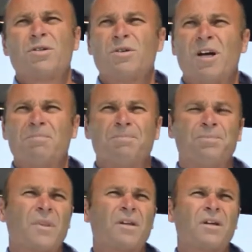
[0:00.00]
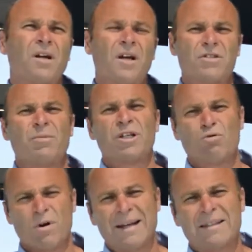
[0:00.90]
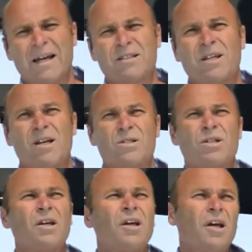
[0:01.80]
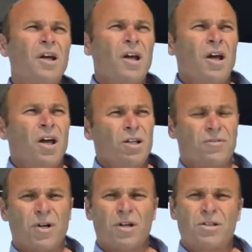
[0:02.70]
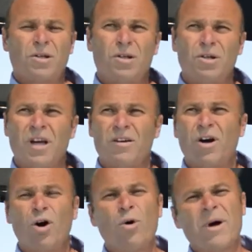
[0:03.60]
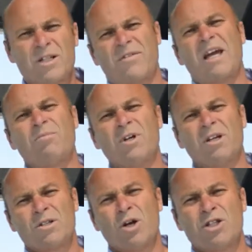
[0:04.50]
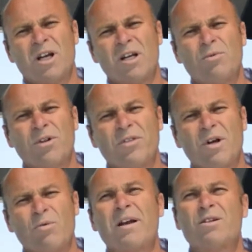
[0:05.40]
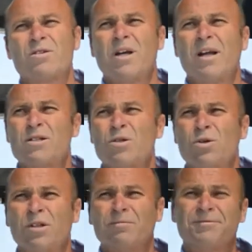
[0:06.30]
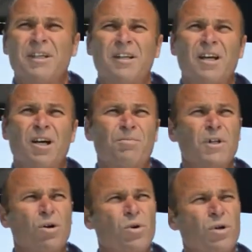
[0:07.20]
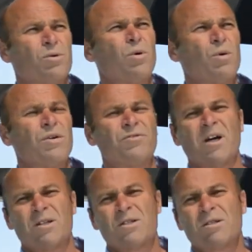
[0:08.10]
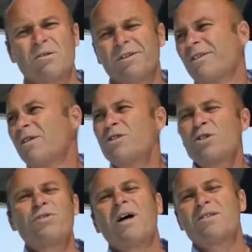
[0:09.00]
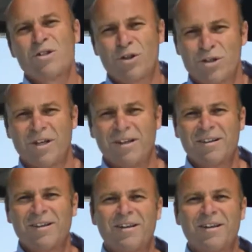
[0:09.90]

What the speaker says: to have somebody grade that test. You've got to have a whole bunch of admin associated with running a sailing school, and what we've done is it's 2013.